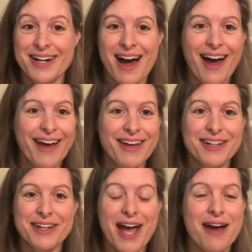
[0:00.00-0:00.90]
I
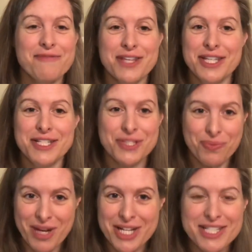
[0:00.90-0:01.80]
have the
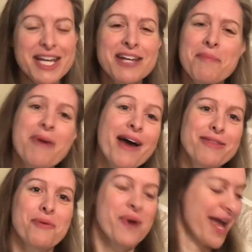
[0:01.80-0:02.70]
sweetest, and by
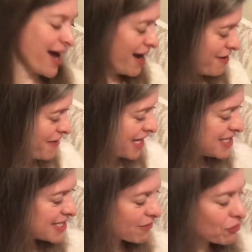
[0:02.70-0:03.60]
the way, I have
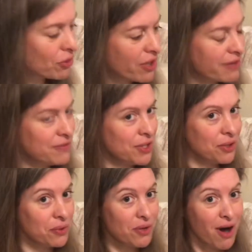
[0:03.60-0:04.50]
had several of
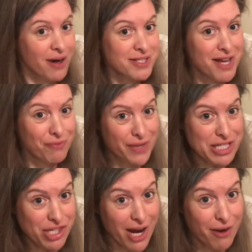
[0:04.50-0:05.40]
you
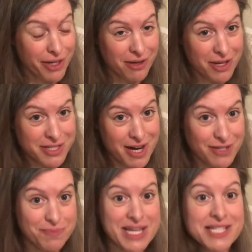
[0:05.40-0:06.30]
reach out and
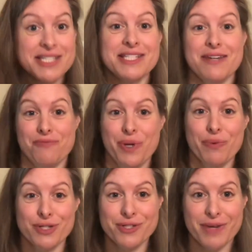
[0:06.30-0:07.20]
contact me to see if we
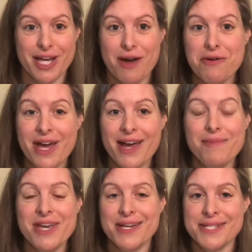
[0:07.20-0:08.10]
were doing okay,
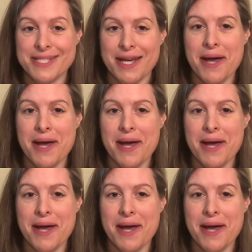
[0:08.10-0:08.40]
because